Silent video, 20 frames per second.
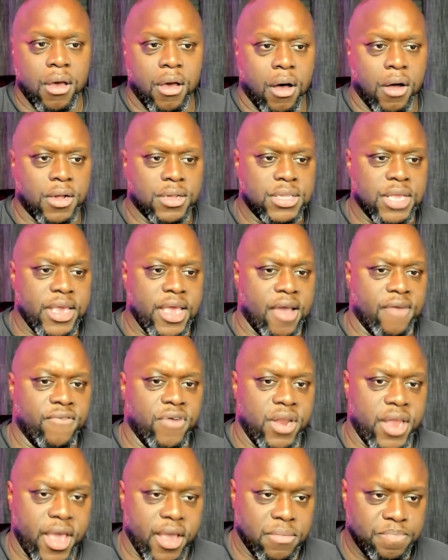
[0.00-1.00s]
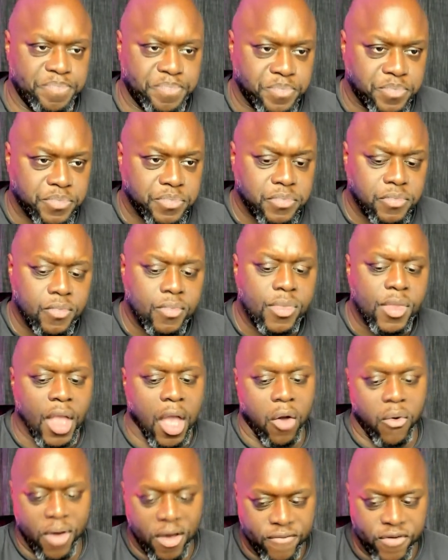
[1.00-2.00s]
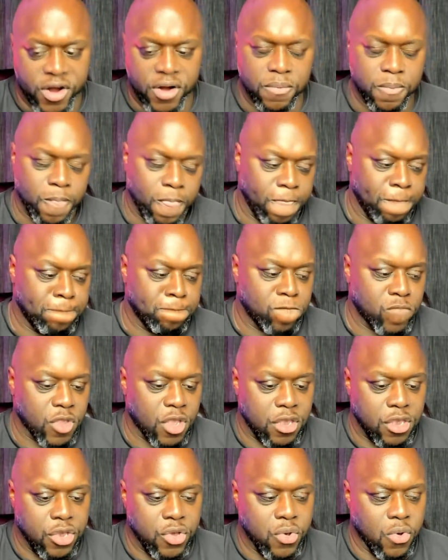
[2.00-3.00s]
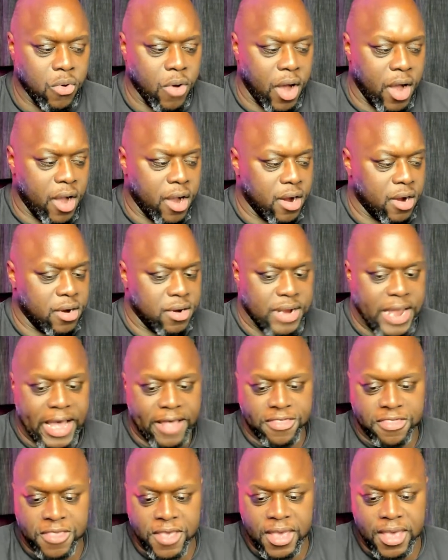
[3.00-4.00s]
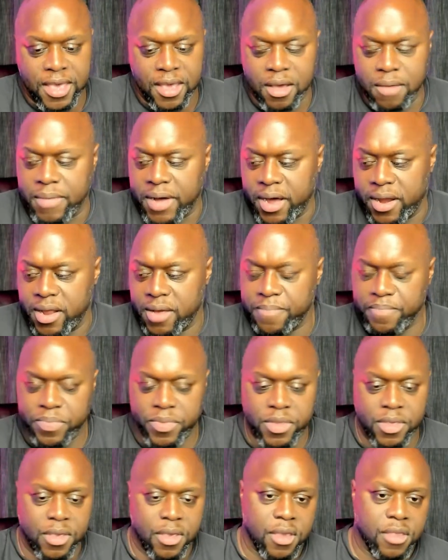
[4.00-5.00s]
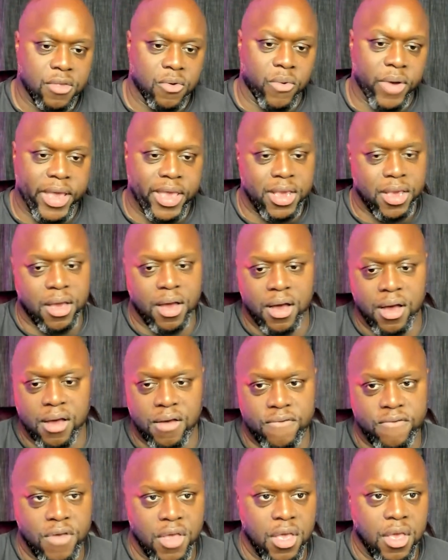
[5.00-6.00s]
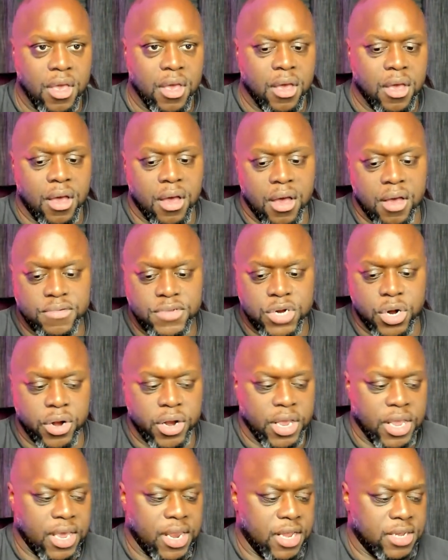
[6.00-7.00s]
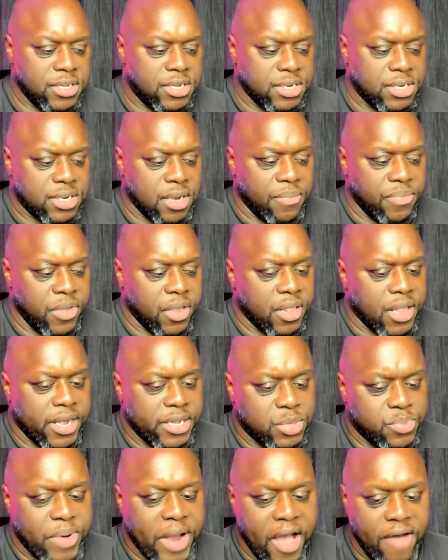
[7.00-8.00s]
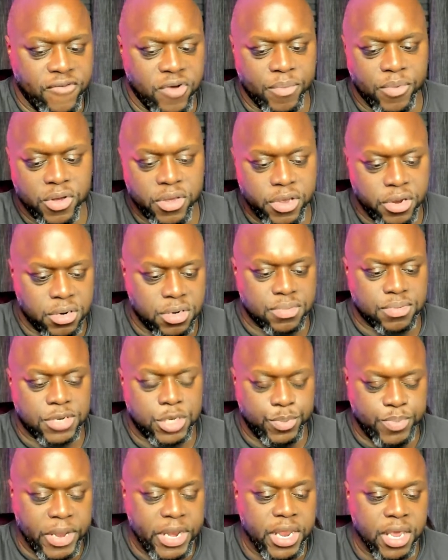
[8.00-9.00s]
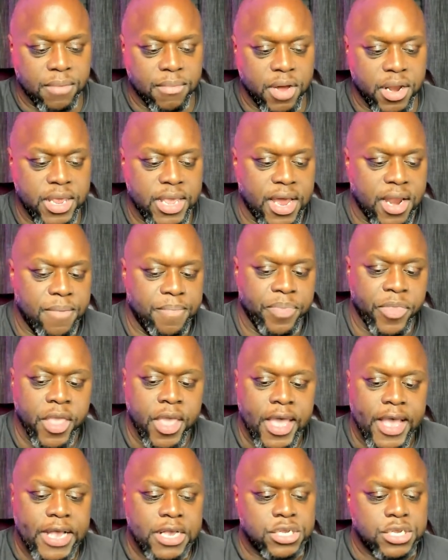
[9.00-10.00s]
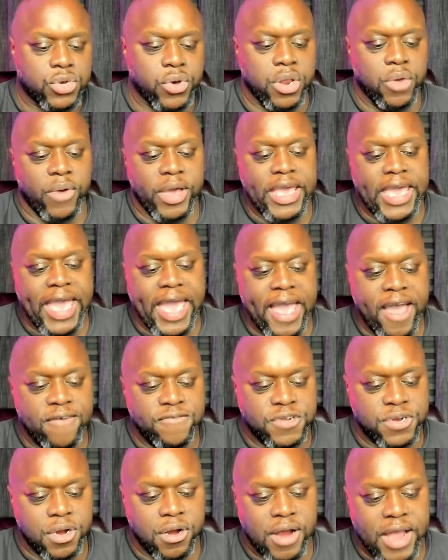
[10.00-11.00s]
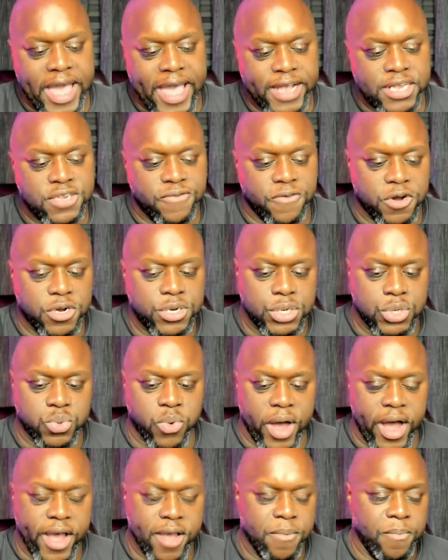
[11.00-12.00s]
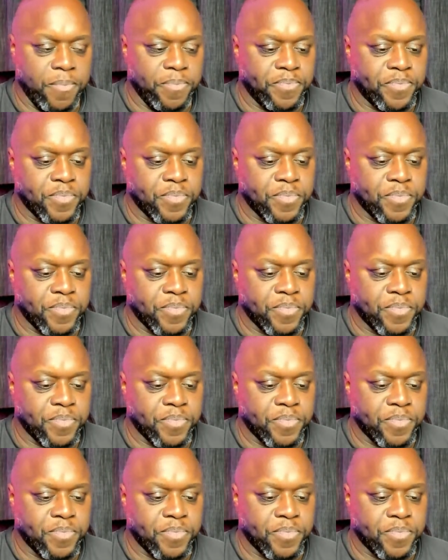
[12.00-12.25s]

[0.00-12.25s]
all day, every day. However, you are not thinking about it in the way of turning it into something that's profitable. You're spending money on it. So anyway, after X versus Y,